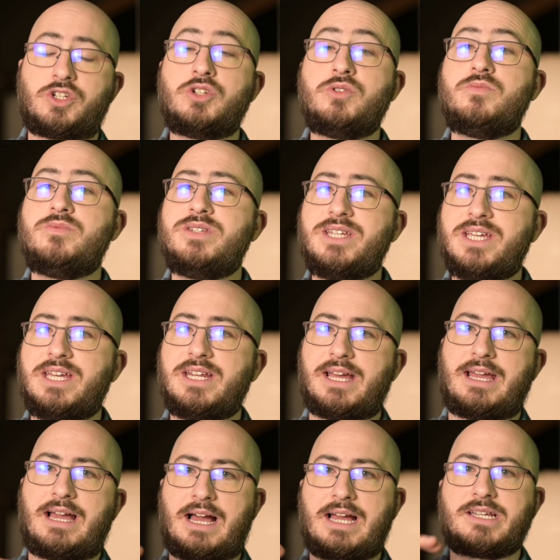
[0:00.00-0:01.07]
You need
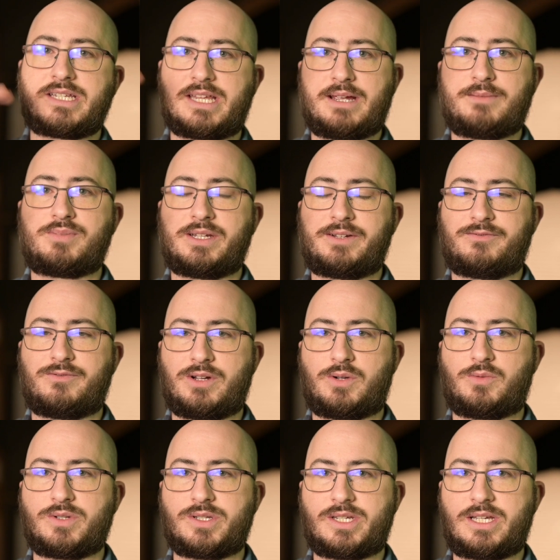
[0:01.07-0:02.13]
a high sampling
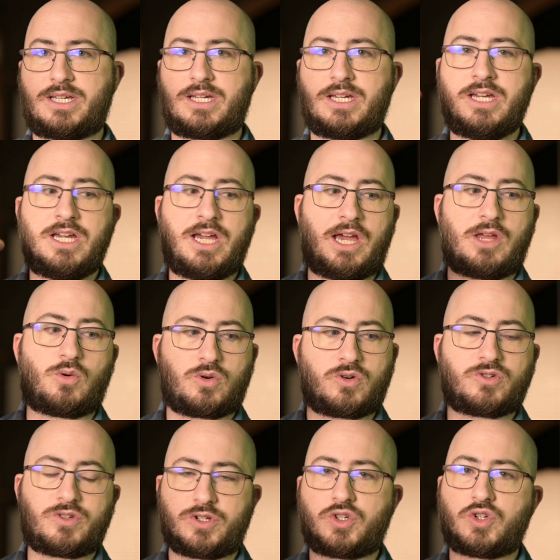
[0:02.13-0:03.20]
frequency in
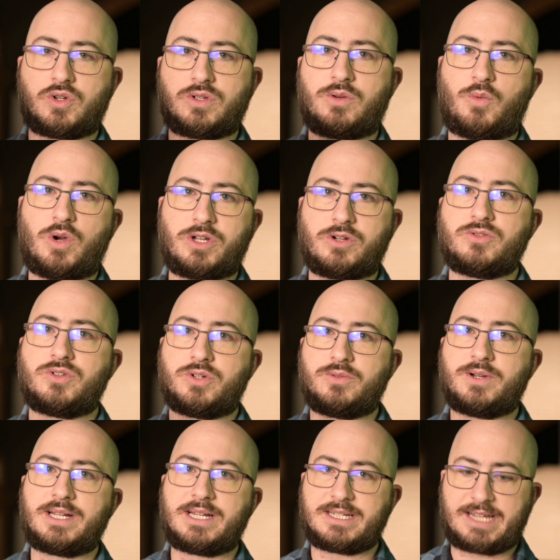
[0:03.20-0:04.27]
order to ensure that what you're
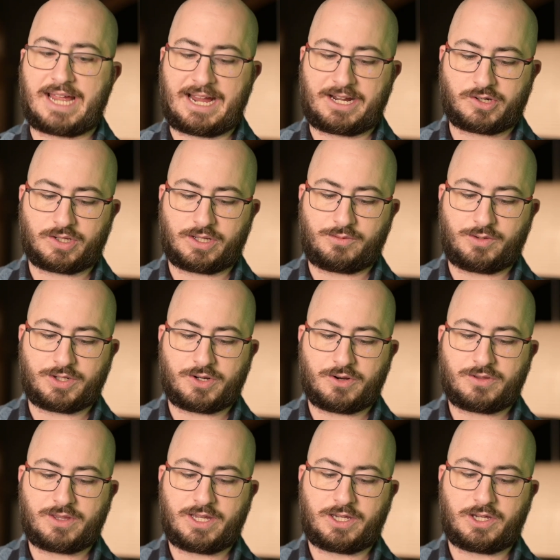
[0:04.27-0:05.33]
doing is actually what you
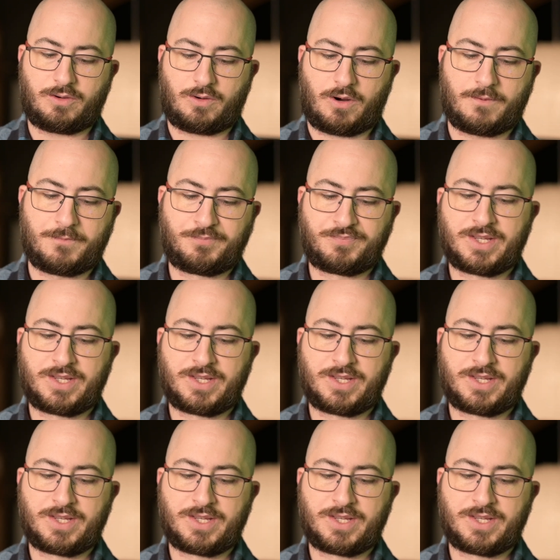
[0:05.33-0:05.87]
think you are.